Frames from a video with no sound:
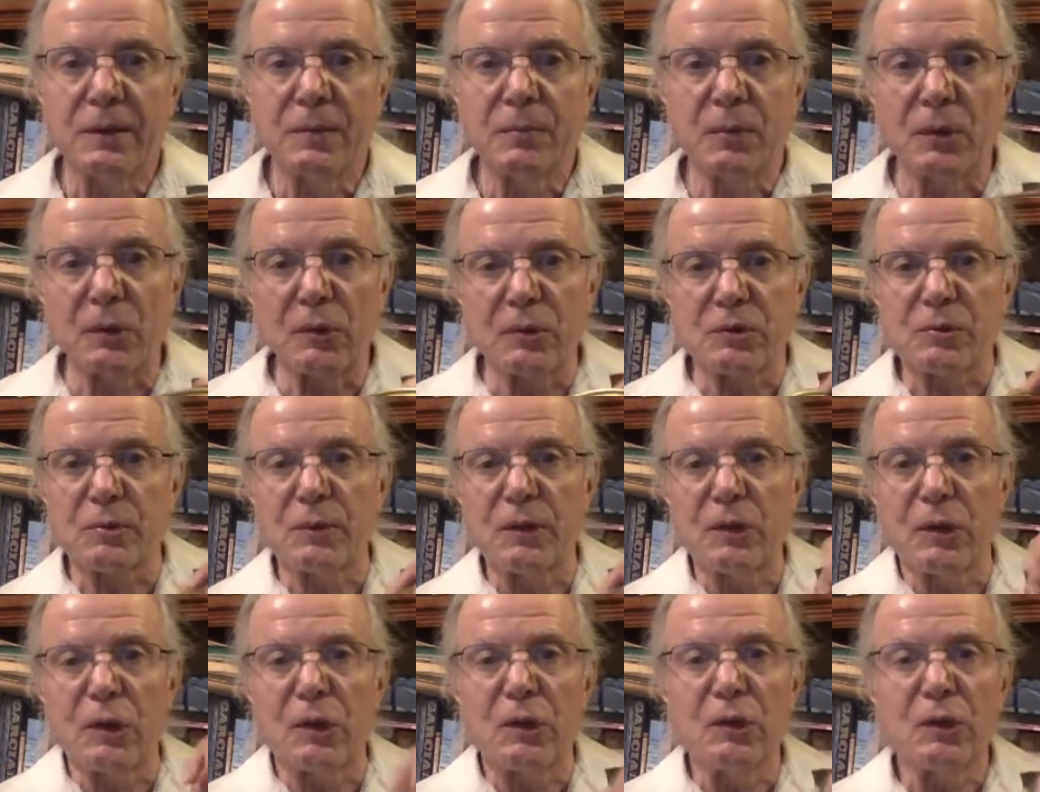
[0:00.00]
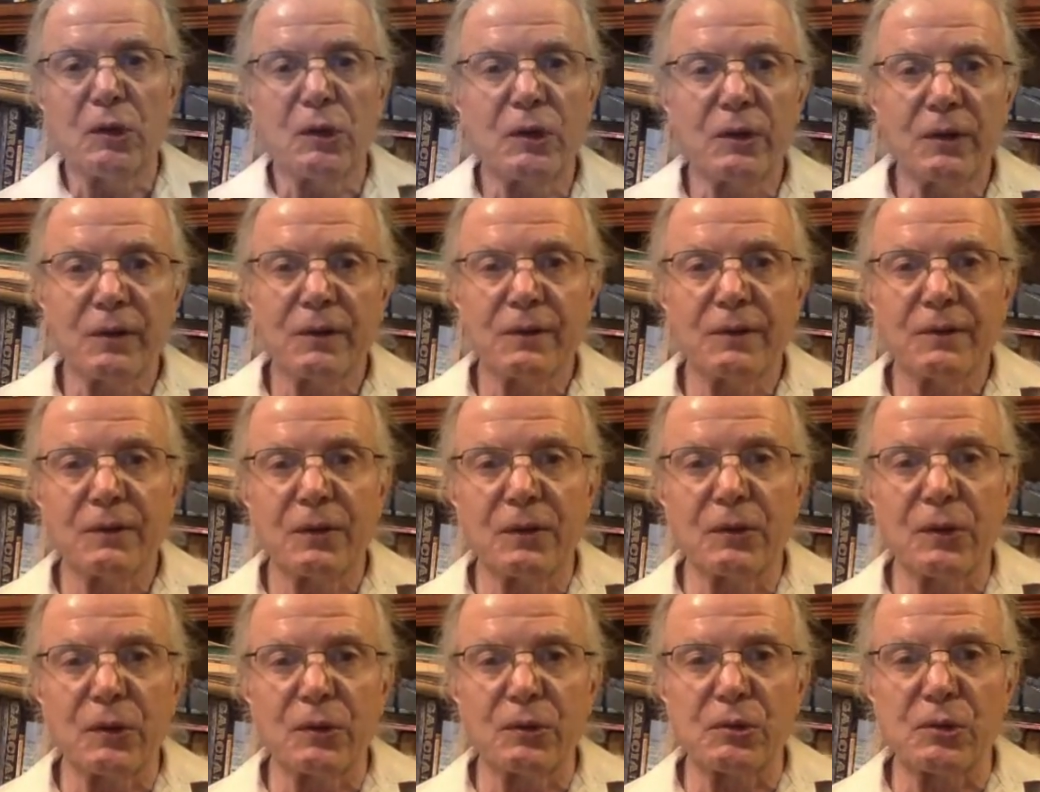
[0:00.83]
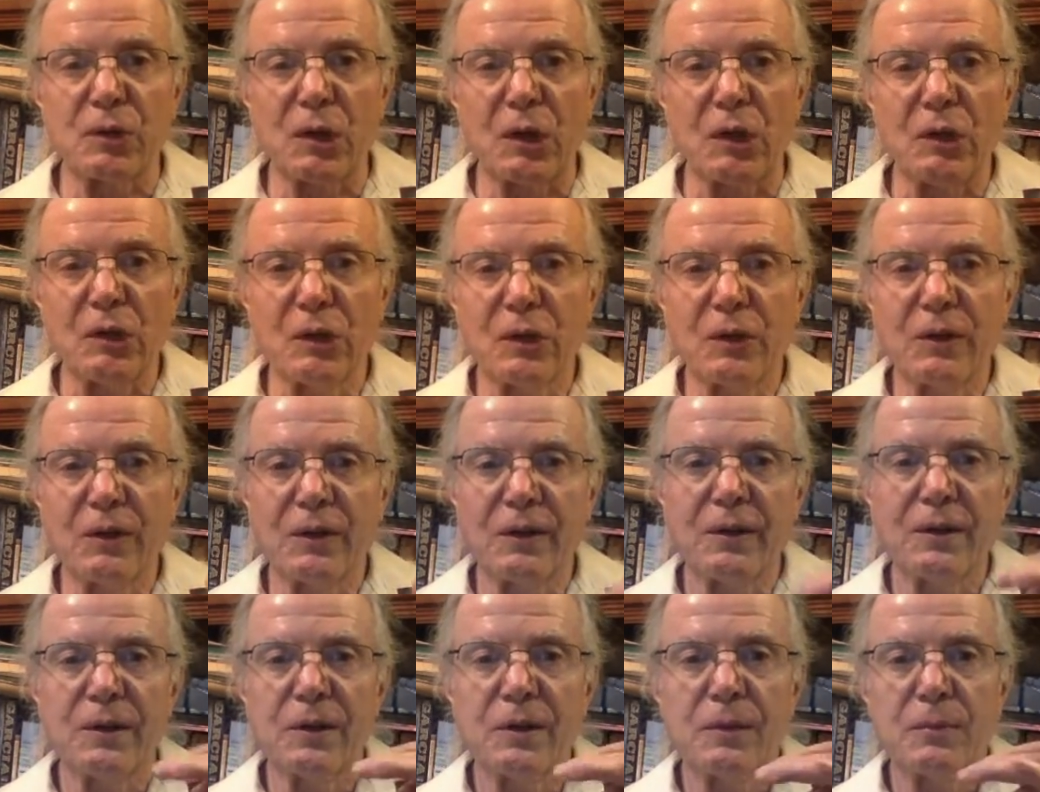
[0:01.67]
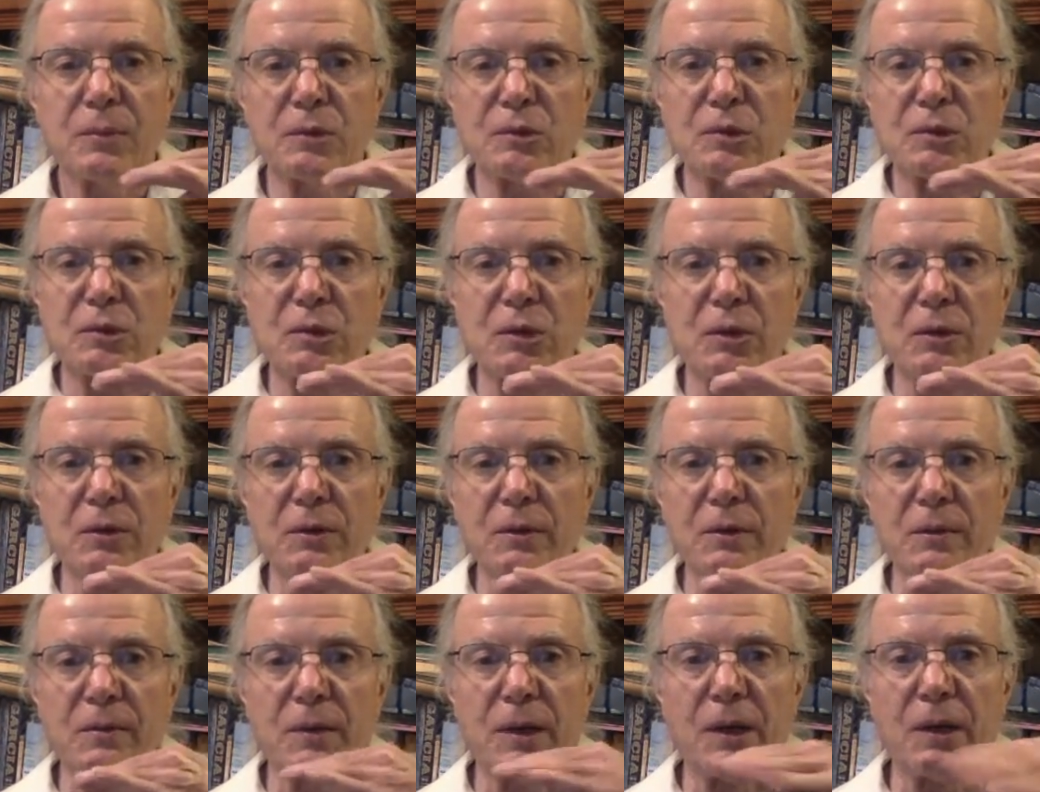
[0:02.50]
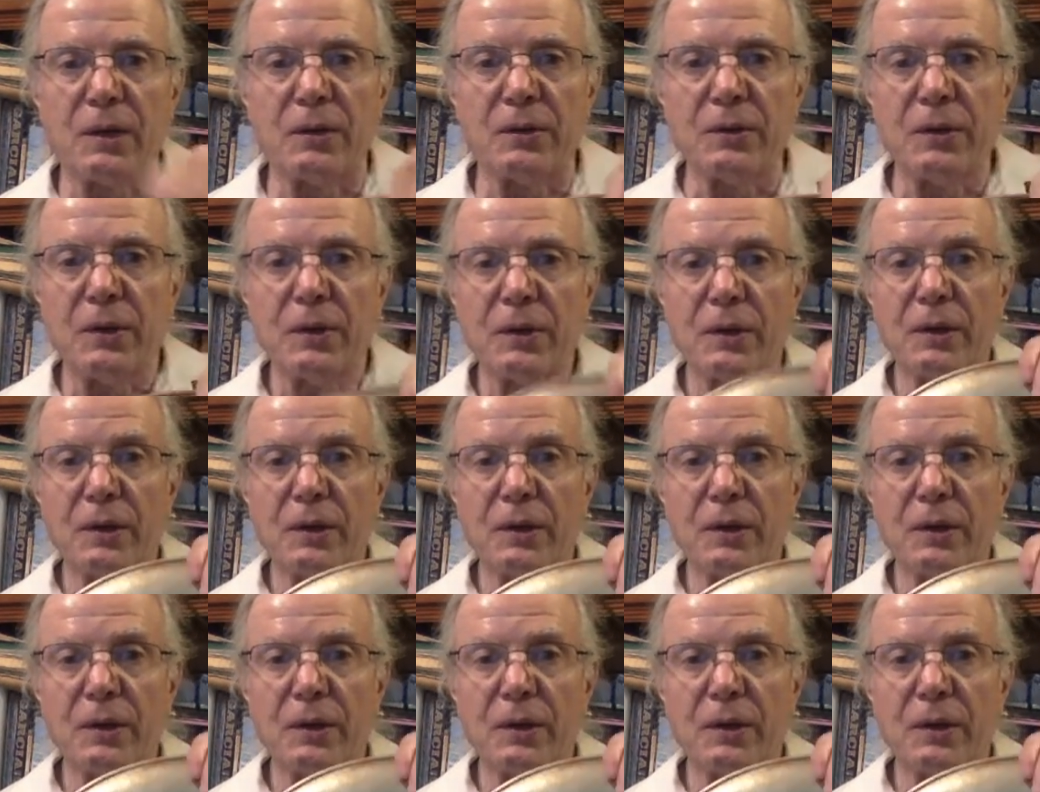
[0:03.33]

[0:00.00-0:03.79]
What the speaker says: but it looks really good on the other side. But you turn it around